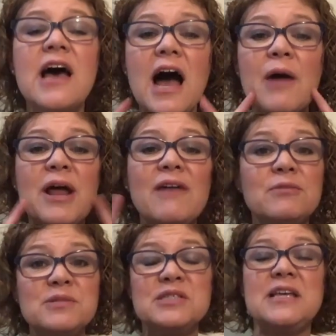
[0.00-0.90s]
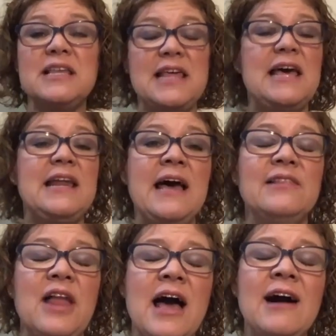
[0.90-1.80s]
I would have them say that
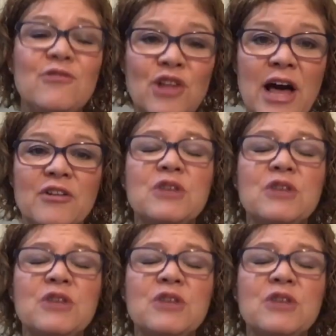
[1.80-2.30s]
out loud.